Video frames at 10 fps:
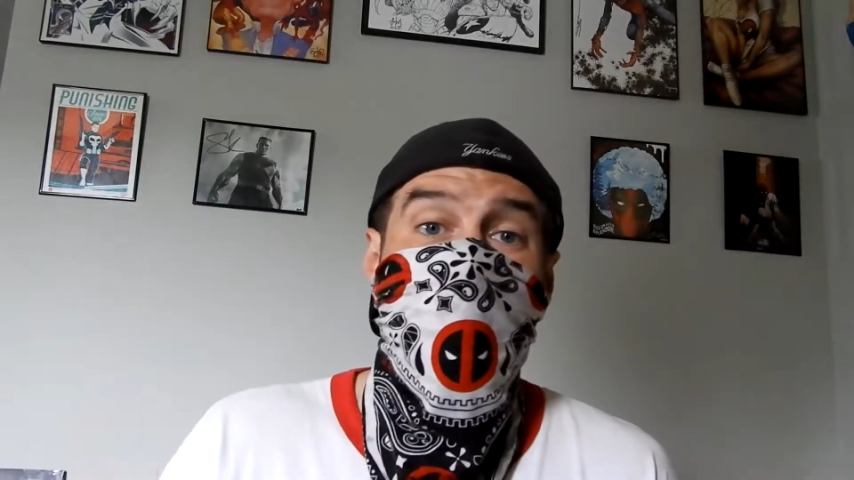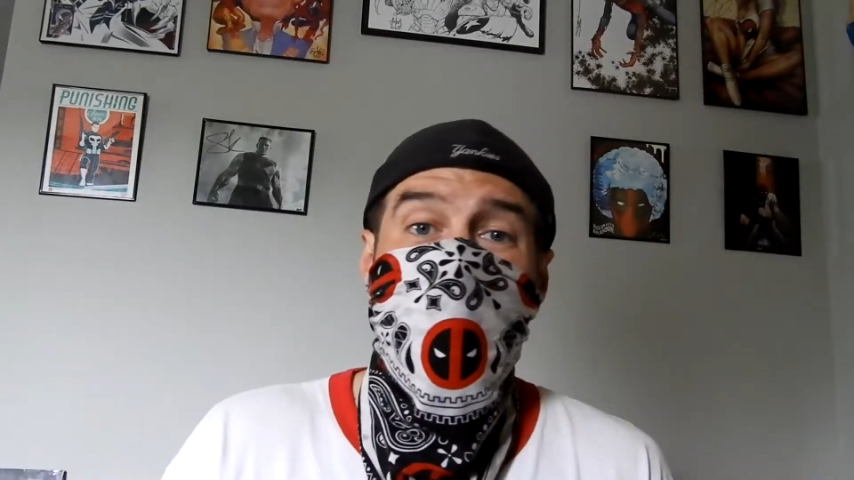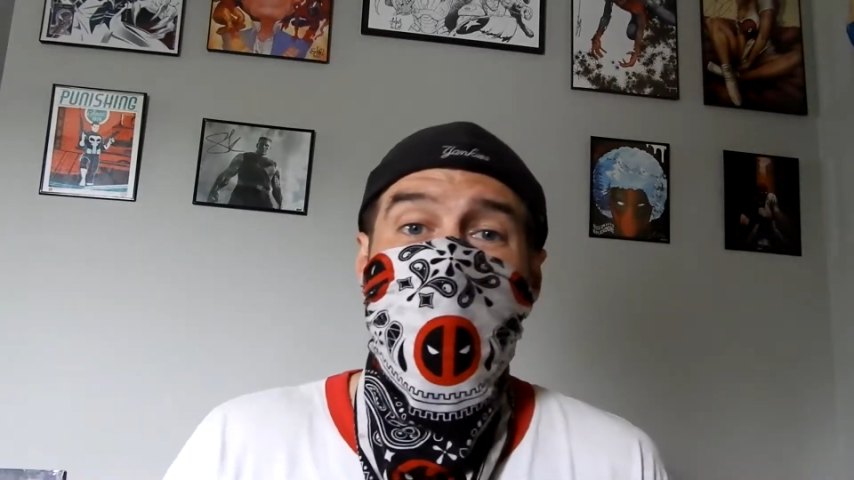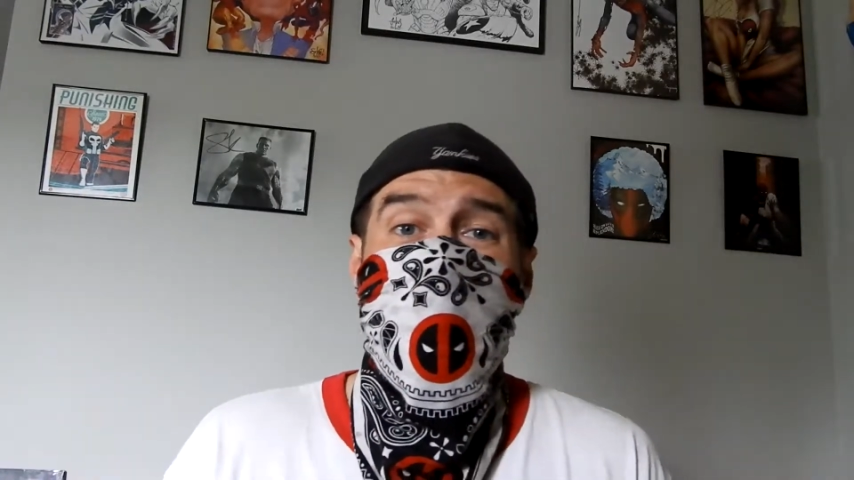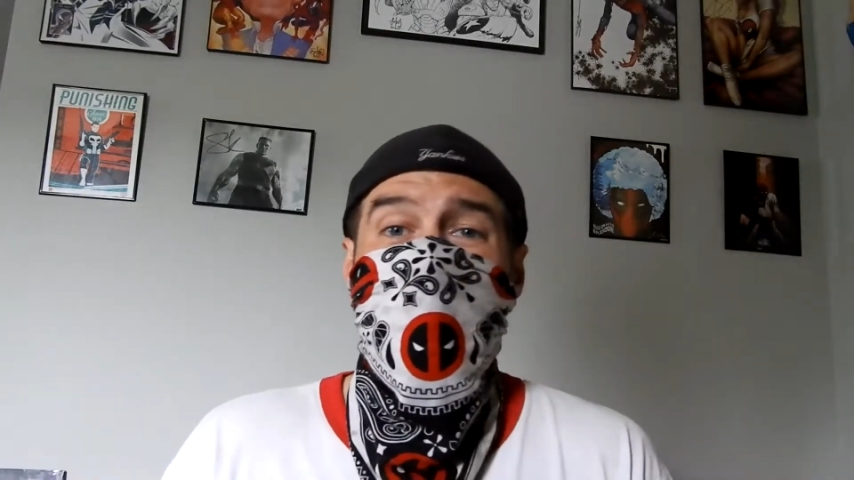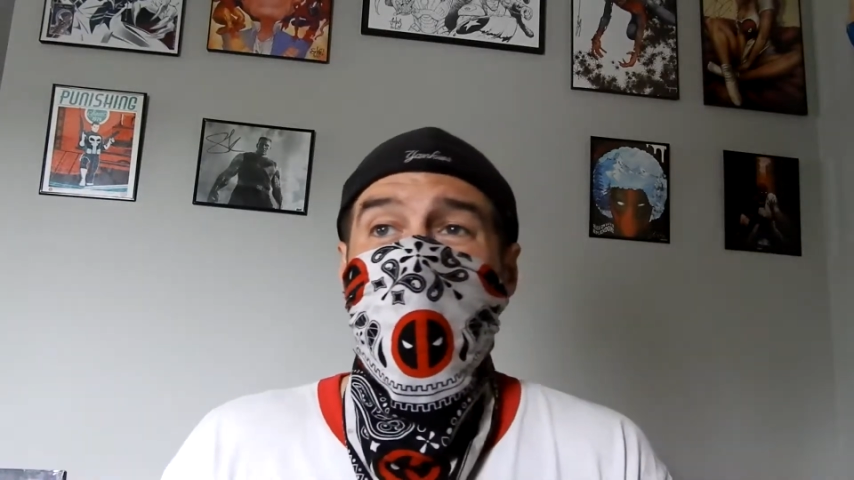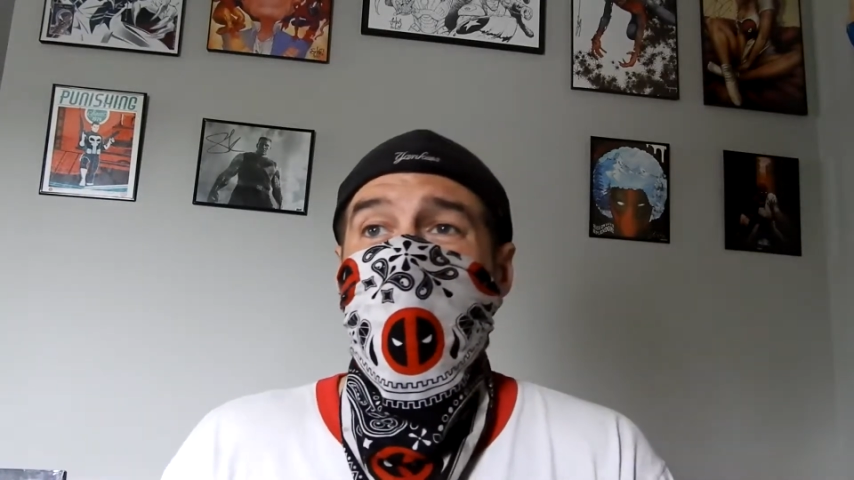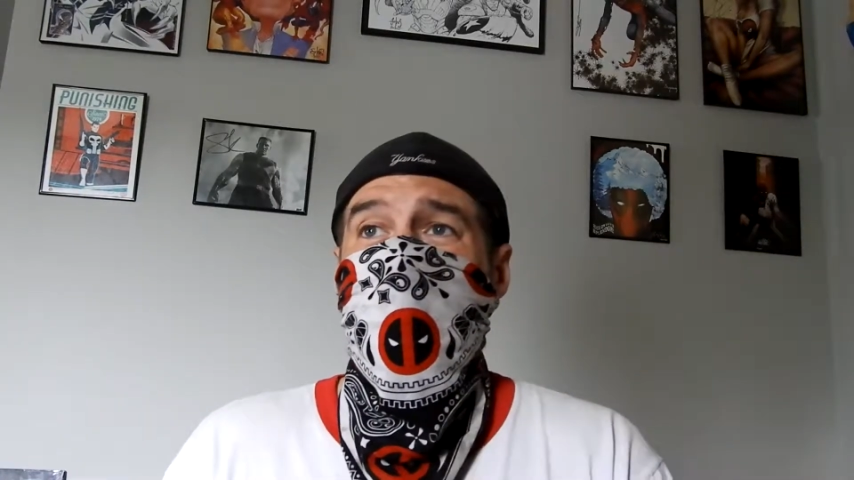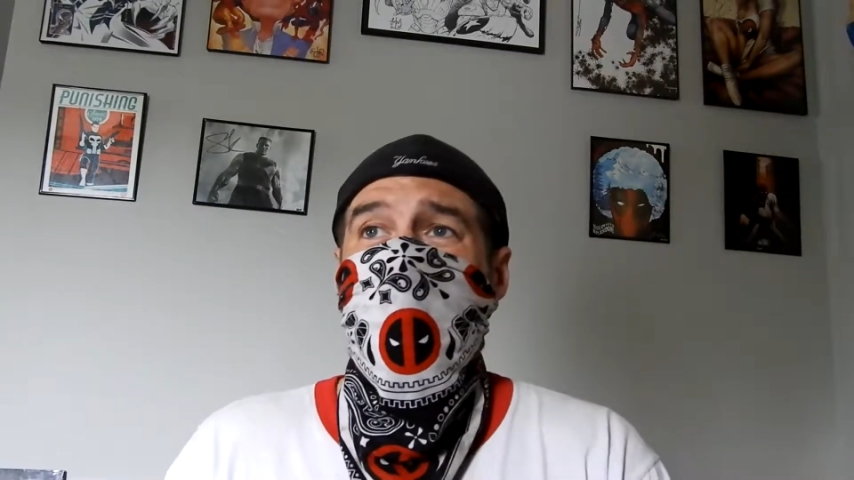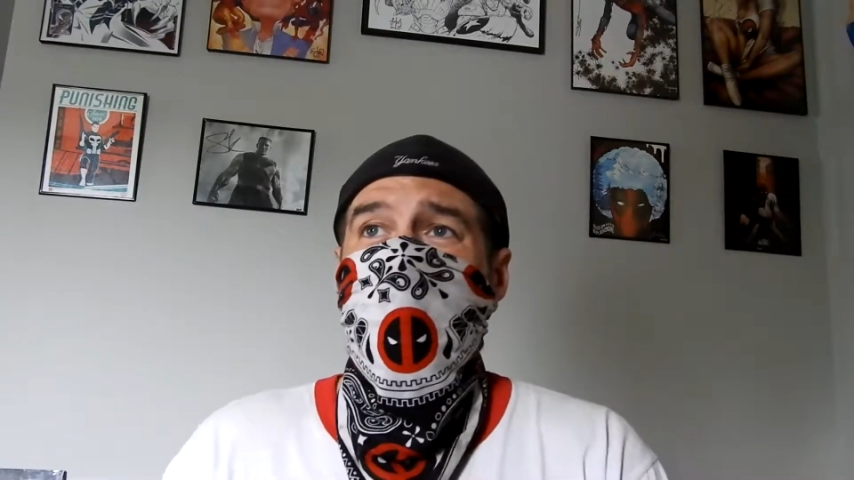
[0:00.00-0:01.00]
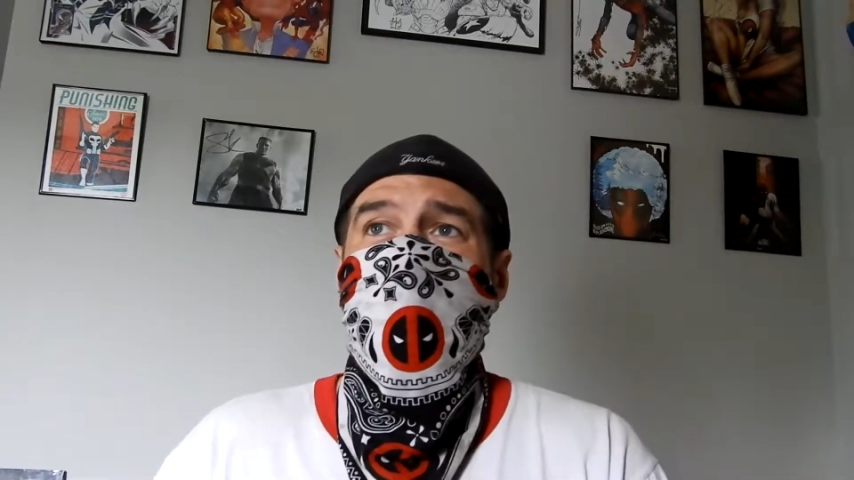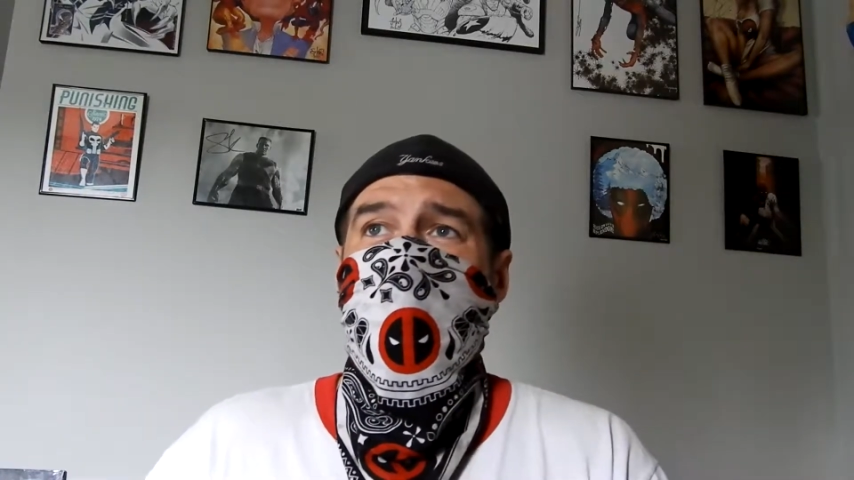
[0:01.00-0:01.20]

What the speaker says: We're dealing with, you